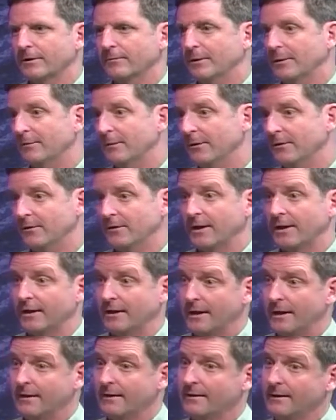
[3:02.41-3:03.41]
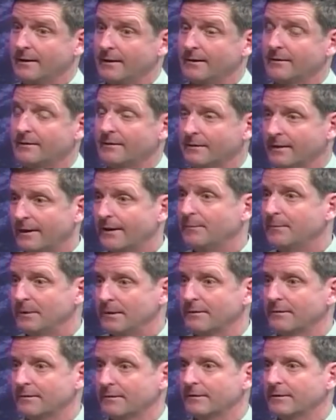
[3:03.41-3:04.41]
and my mother's 88, and they have
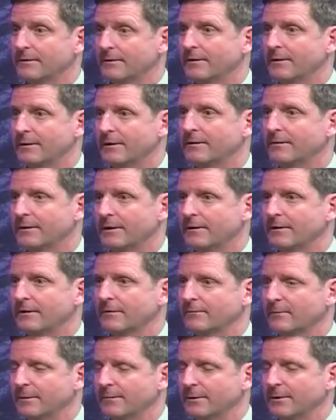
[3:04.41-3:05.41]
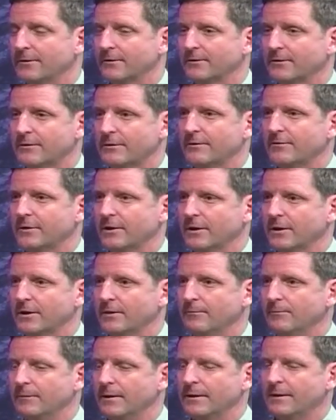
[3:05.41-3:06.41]
been, my mother still lives at home.